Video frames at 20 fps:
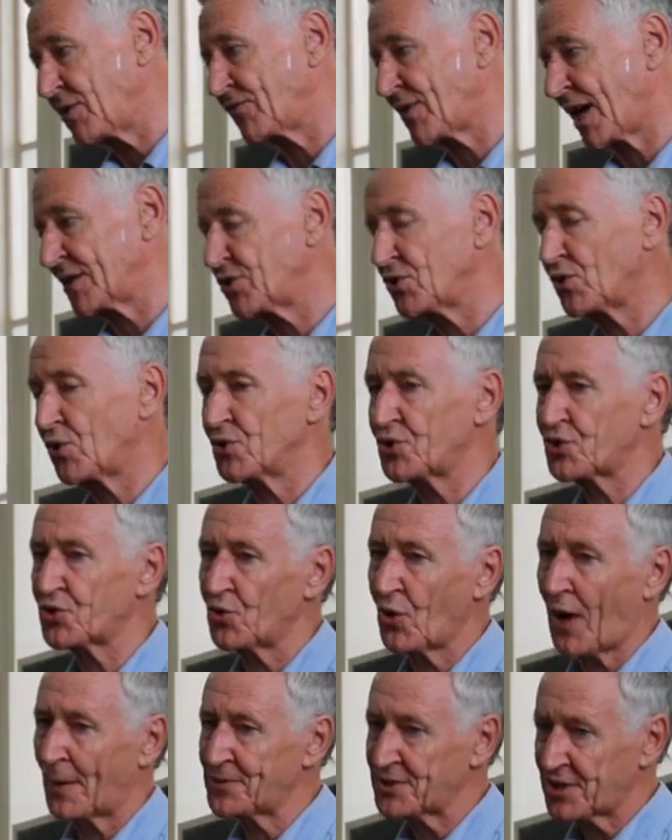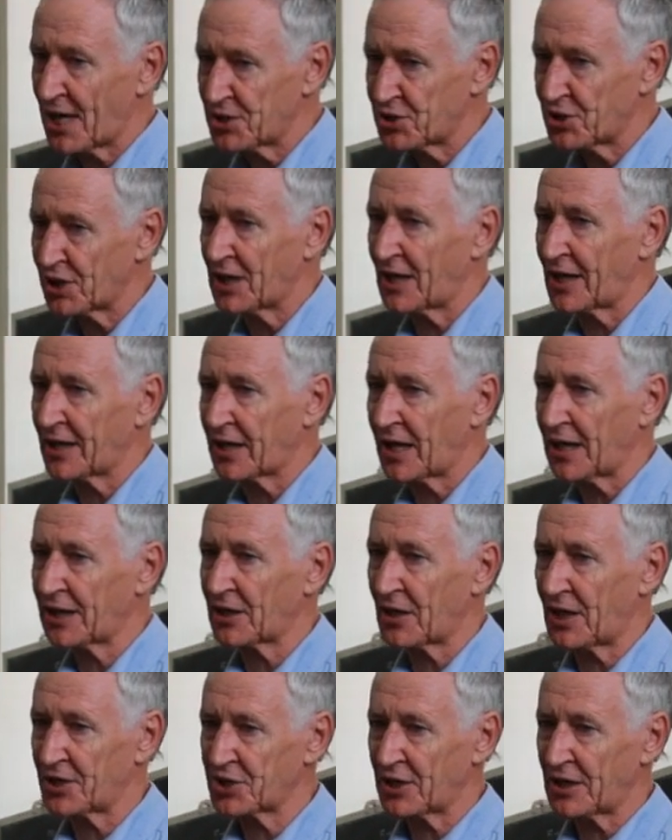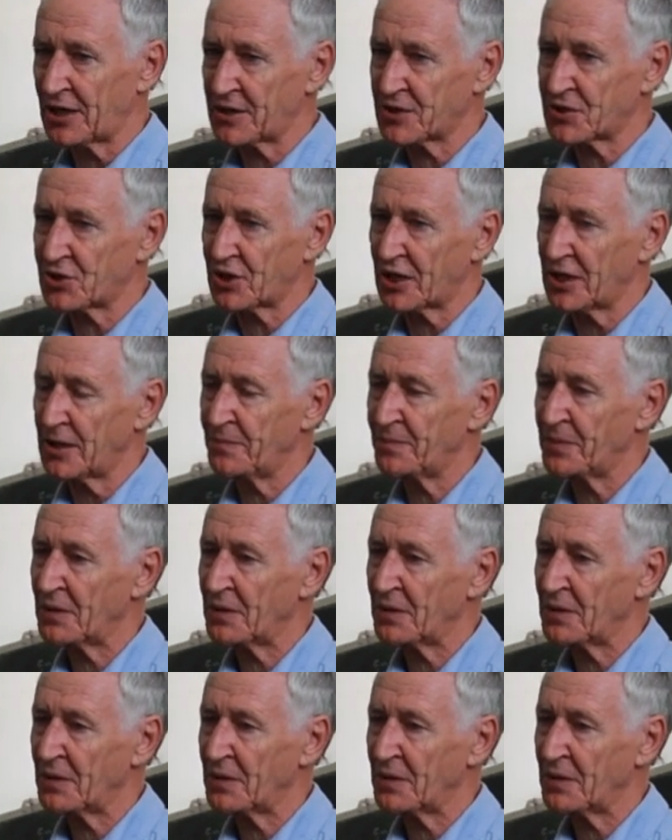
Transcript: you've got to go through obstetrical and gynecological history.